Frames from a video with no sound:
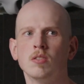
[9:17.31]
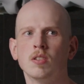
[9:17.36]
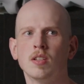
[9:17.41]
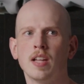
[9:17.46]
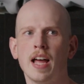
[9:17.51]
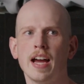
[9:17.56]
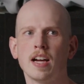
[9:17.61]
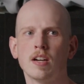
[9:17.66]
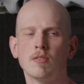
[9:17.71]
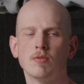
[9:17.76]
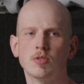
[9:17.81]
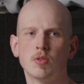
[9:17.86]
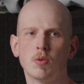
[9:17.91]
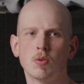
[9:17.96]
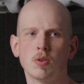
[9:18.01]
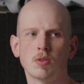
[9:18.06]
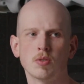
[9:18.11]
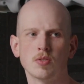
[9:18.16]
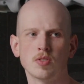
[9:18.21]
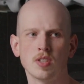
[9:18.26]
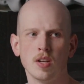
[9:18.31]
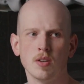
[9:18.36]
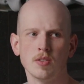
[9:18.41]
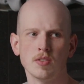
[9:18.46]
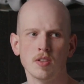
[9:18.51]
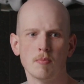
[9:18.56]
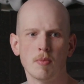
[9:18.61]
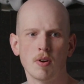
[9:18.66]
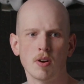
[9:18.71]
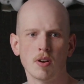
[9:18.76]
lack of rhetorical skills
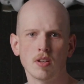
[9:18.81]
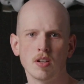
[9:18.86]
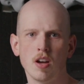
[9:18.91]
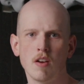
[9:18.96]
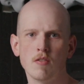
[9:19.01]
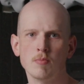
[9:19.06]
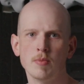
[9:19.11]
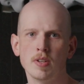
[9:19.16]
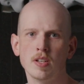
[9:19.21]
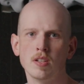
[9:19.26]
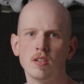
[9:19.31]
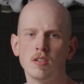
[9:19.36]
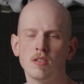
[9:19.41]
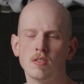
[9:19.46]
on the part of the government.